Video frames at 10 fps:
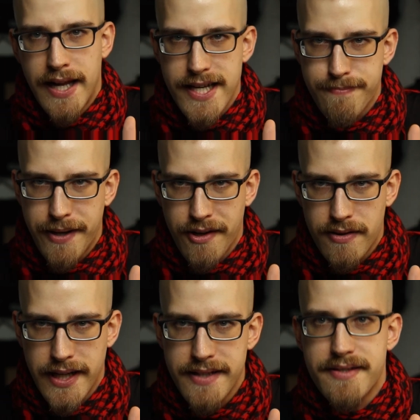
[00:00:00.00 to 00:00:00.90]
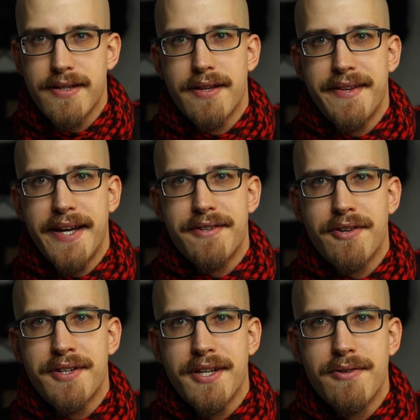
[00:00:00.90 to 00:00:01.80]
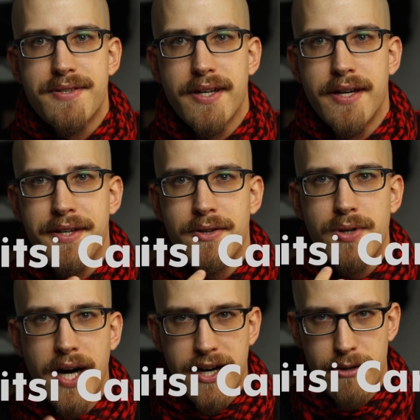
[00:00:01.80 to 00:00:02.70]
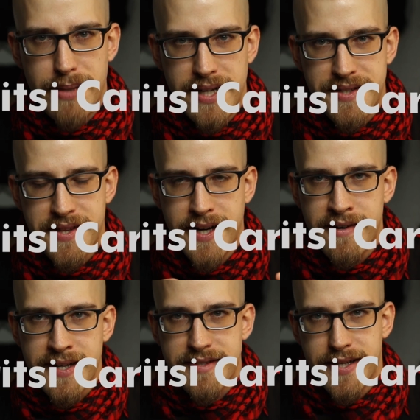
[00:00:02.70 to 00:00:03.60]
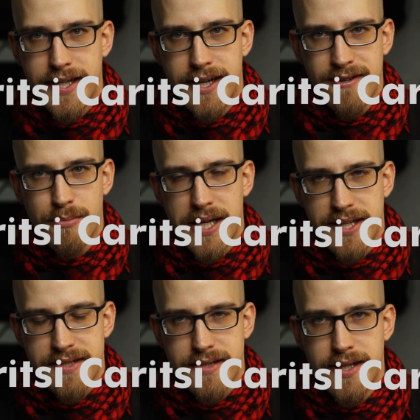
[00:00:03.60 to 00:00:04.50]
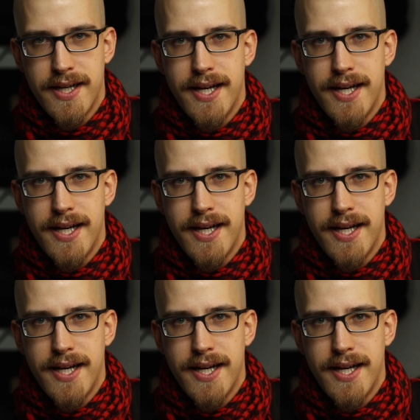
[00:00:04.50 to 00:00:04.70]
Last but not least, they introduce a new cargo pants, the artsy cargo pants.